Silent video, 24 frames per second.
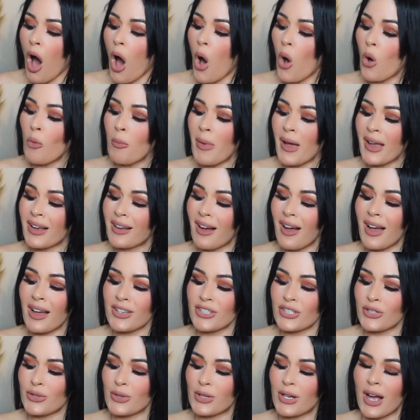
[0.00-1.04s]
Oh my
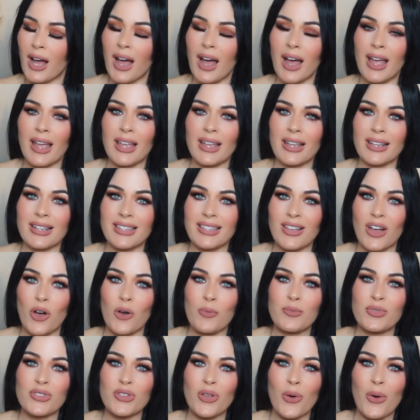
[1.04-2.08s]
gosh, you guys,
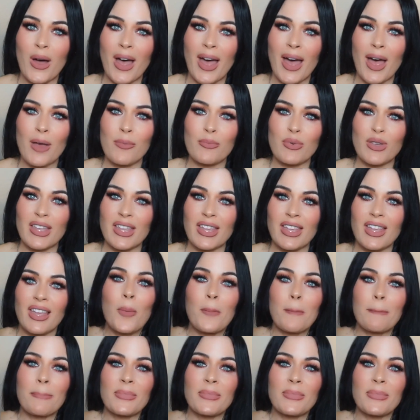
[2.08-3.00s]
I'm so happy.